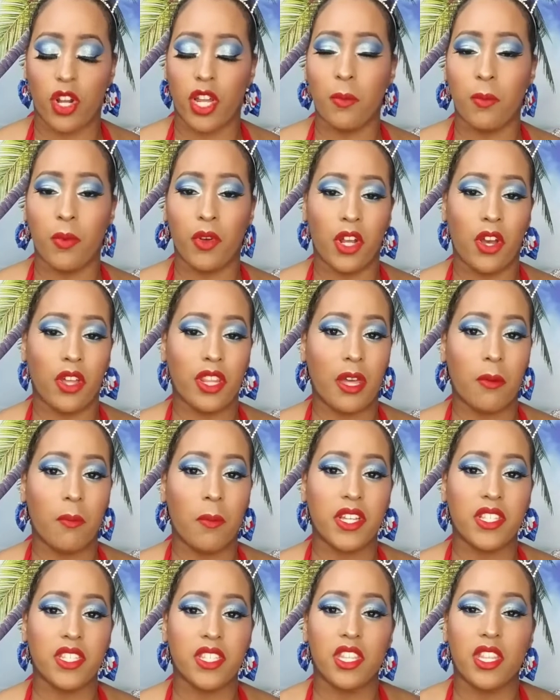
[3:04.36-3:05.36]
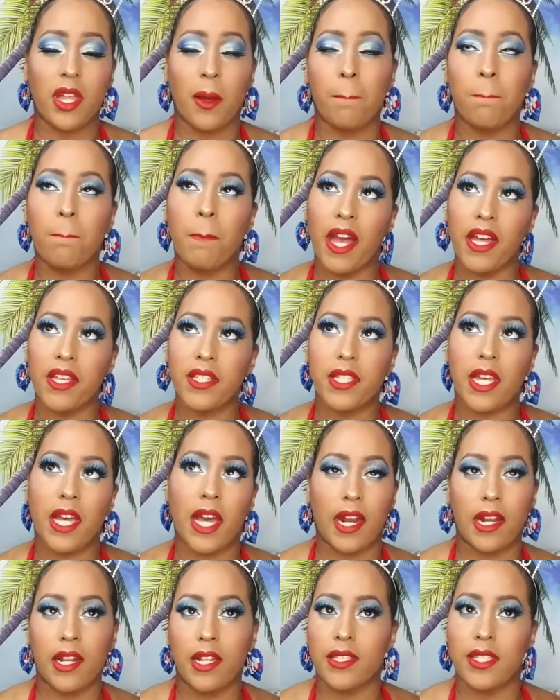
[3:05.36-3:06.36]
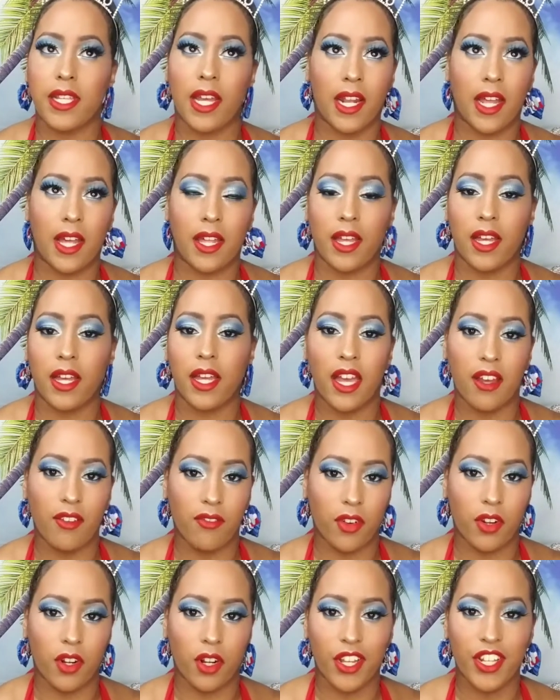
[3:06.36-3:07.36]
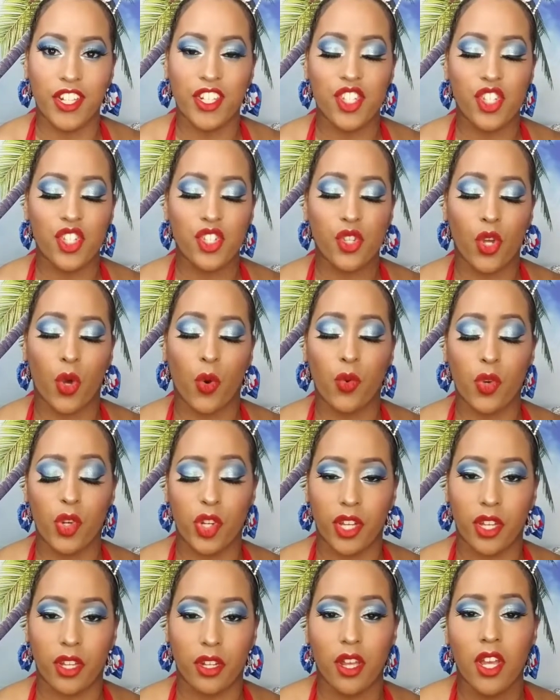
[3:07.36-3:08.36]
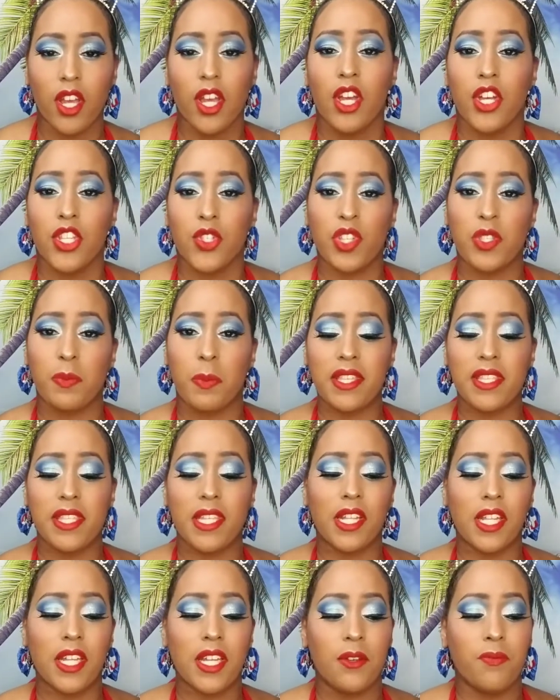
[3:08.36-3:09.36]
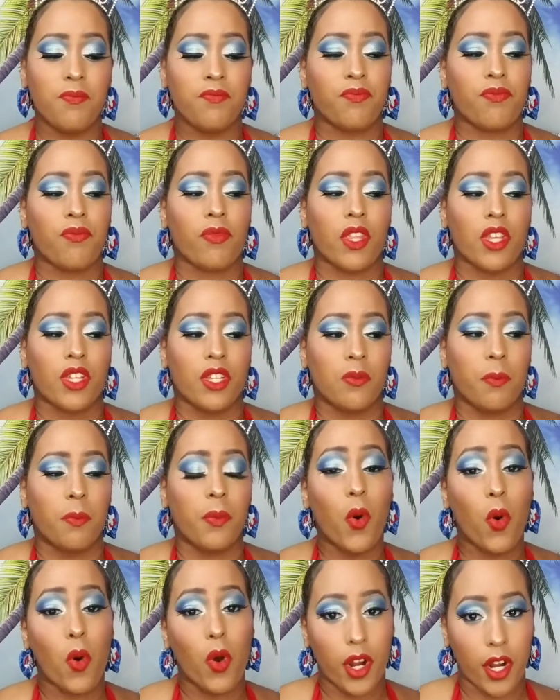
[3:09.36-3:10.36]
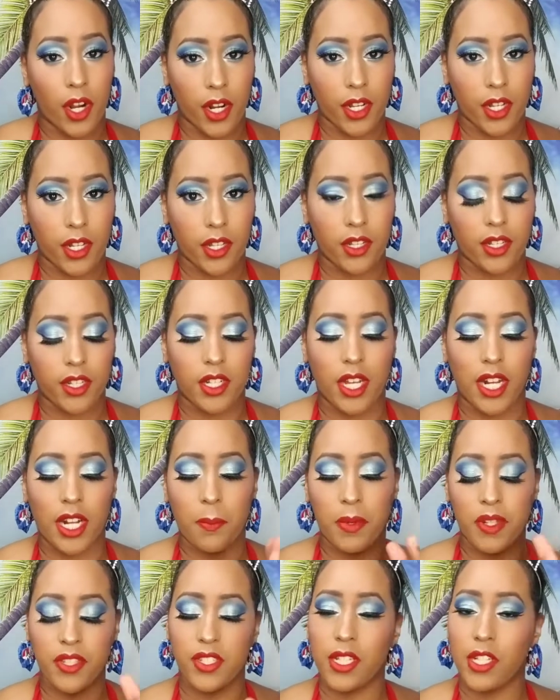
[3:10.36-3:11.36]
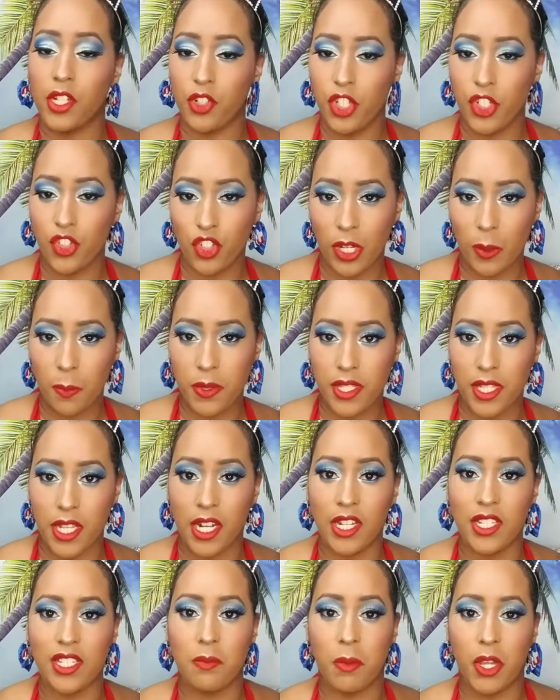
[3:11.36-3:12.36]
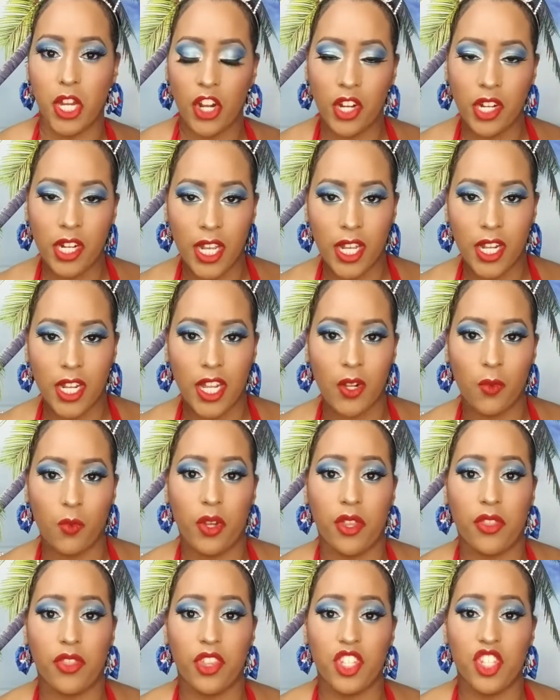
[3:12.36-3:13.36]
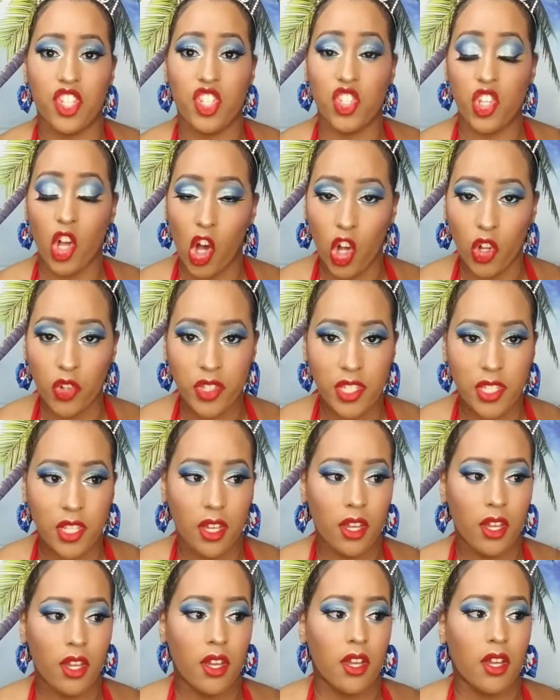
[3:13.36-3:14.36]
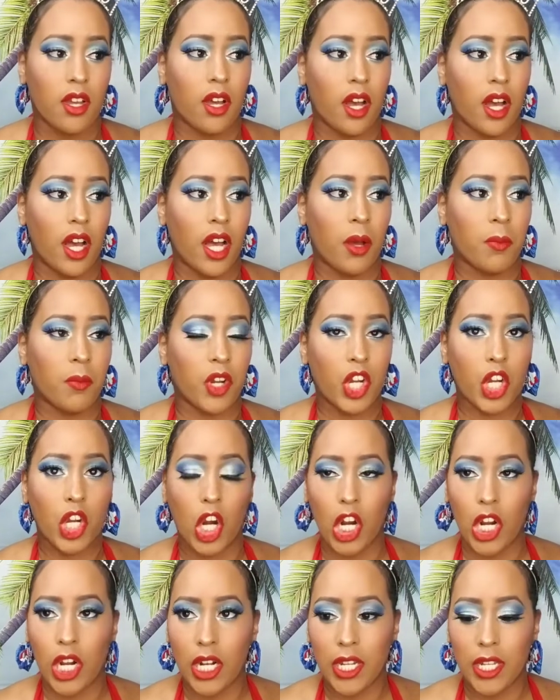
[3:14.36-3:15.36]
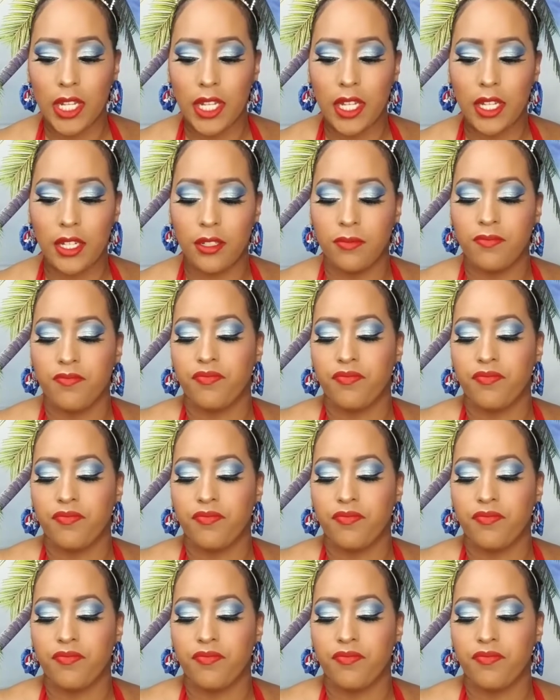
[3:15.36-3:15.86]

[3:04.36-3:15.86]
in Bonao that makes the best carne salada ever. It's so good. So it's basically pork cut up into little strips, and it's marinated with salt, garlic,